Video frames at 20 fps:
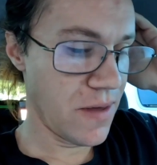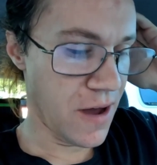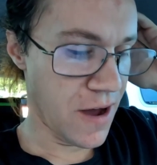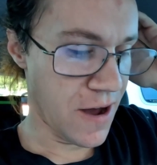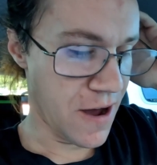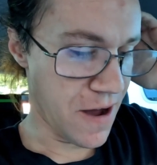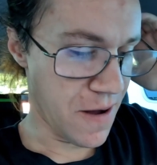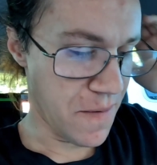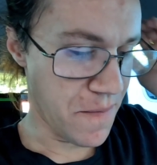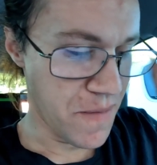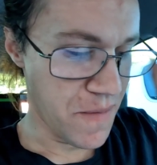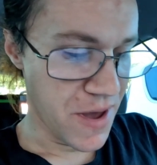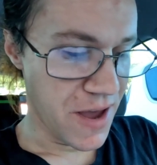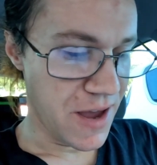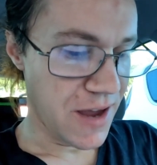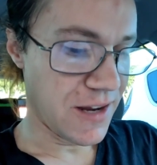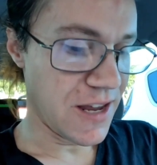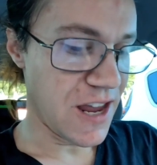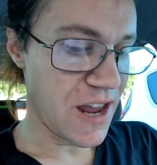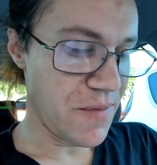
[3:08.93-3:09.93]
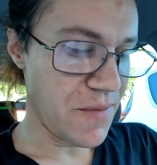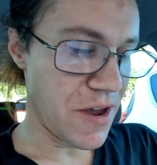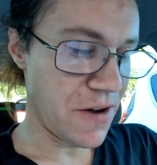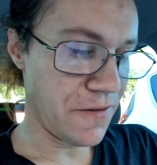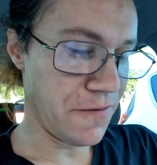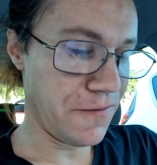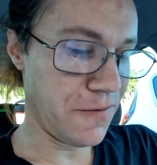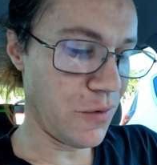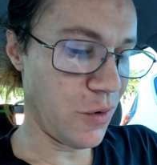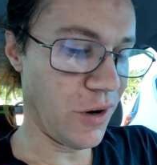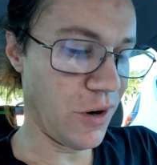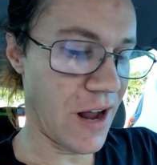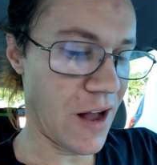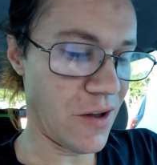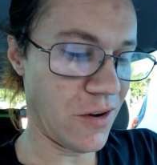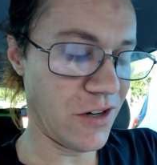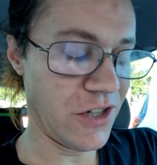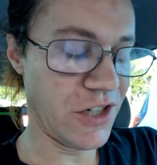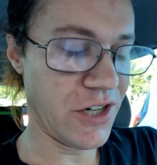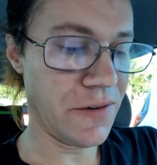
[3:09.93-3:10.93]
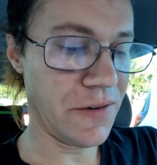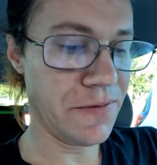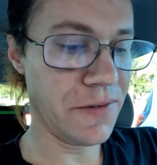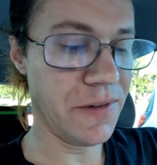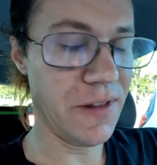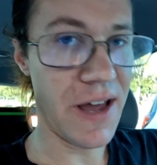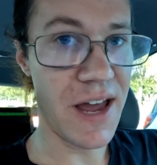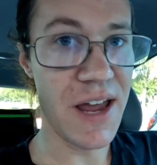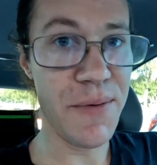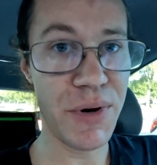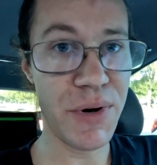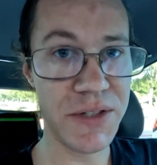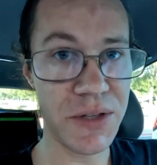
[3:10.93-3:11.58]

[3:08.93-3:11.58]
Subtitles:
it gave me a $4 Chick-fil-A,